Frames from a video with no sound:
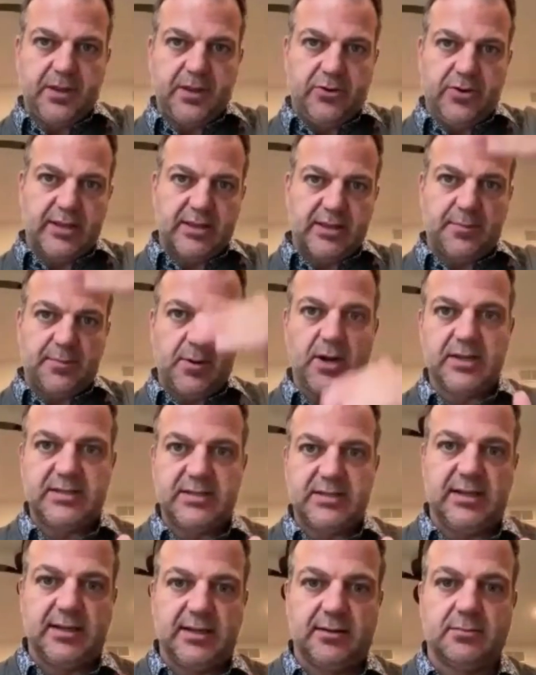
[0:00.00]
You get the
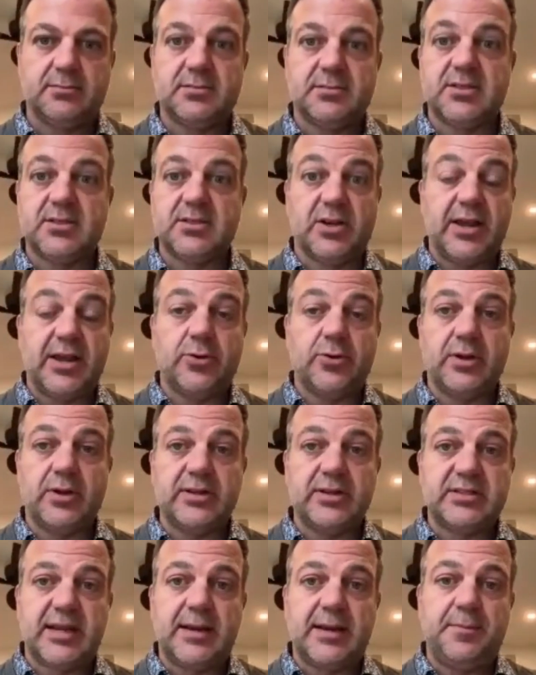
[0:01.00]
policy in. So now
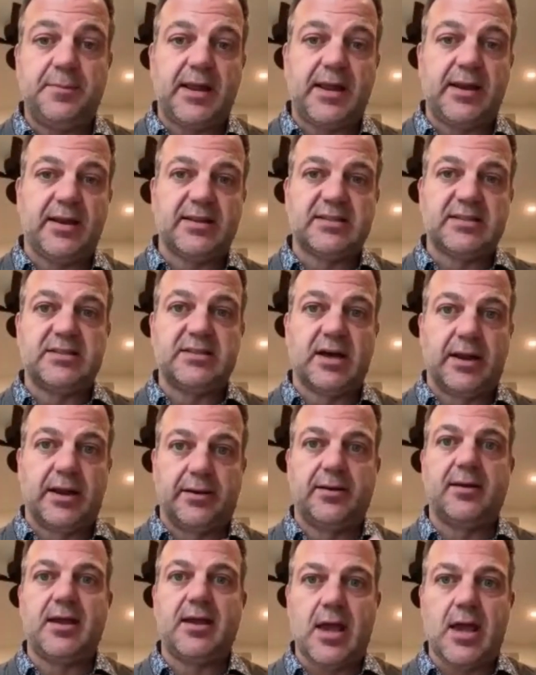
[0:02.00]
your estate planning is
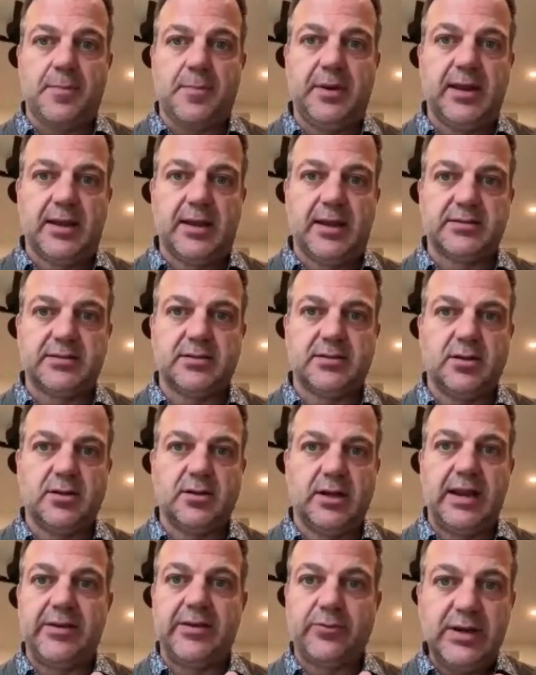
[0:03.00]
done. Happy days.
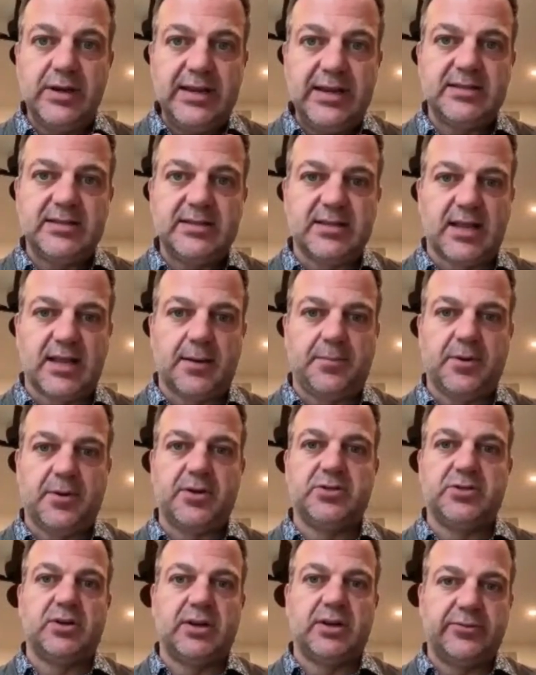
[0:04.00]
And everyone needs that
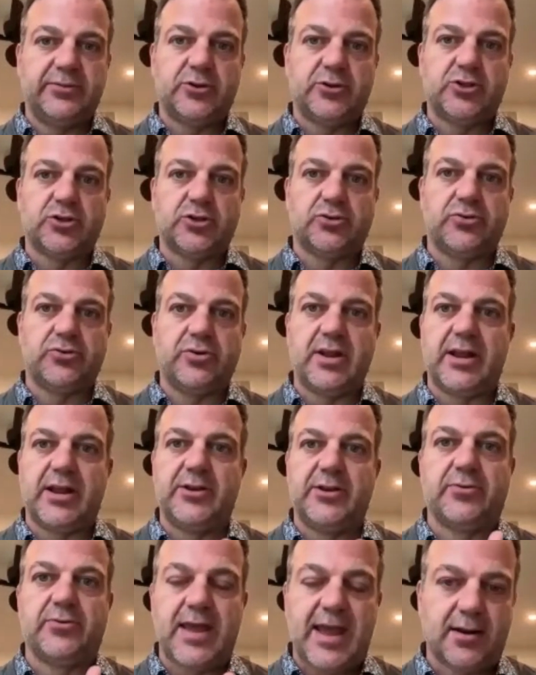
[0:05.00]
because you love your children
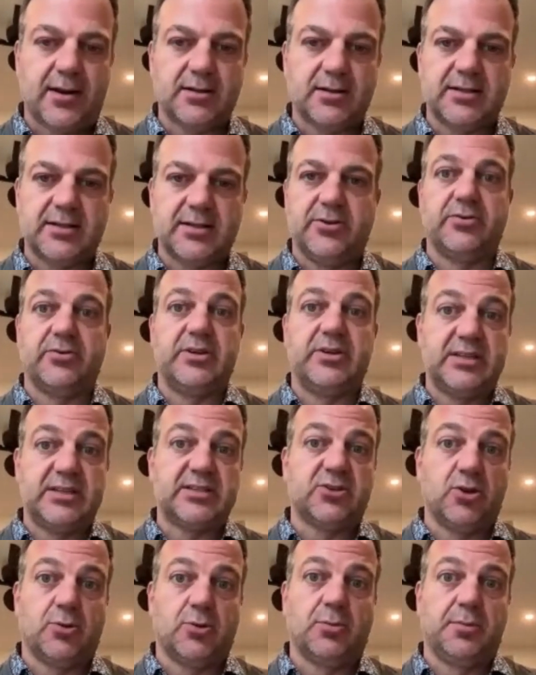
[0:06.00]
and you're an adult and you're a
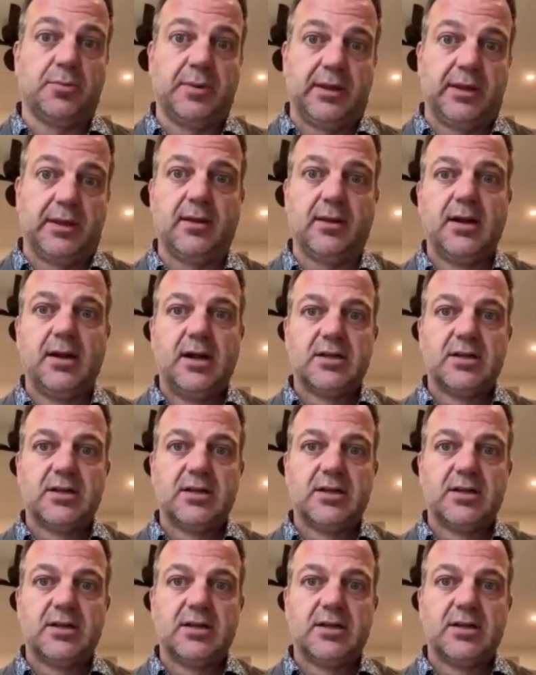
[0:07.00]
decent human being.